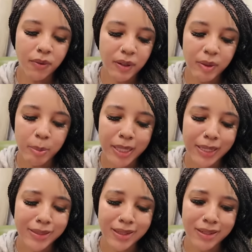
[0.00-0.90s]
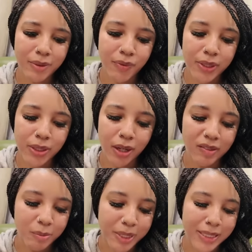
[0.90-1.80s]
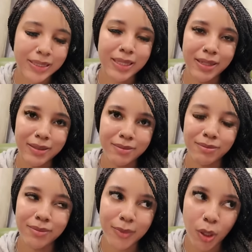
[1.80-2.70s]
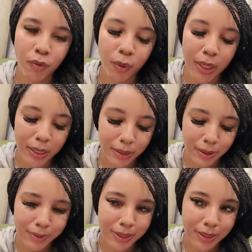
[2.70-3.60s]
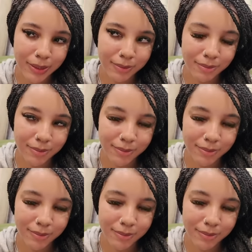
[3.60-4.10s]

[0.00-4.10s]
fluffy pancakes. Not even finished all of them because, again, overrated. I was like,